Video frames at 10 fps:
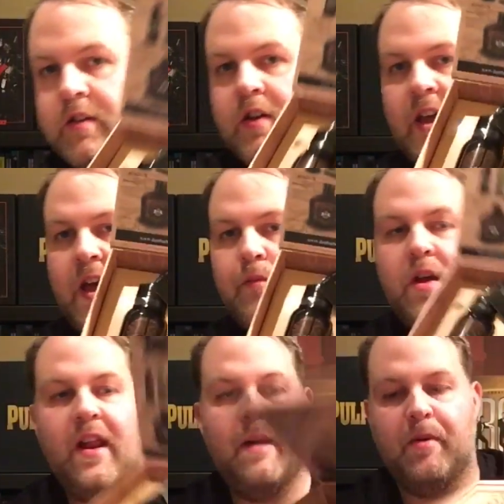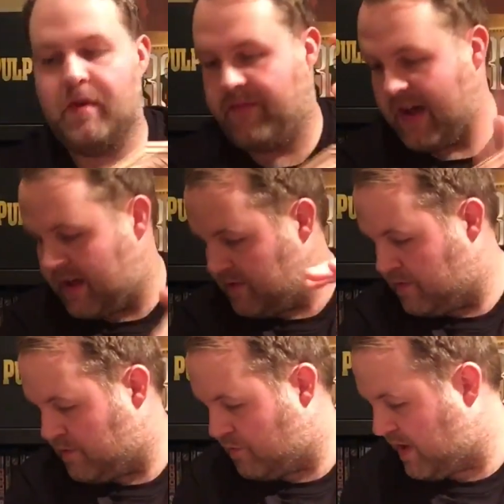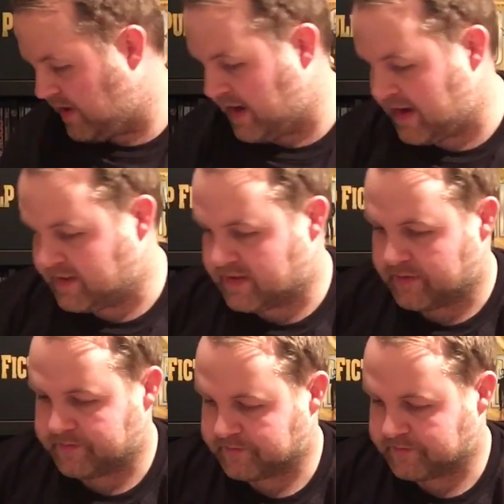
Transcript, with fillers: So yeah, I'm really happy with that. Really nice.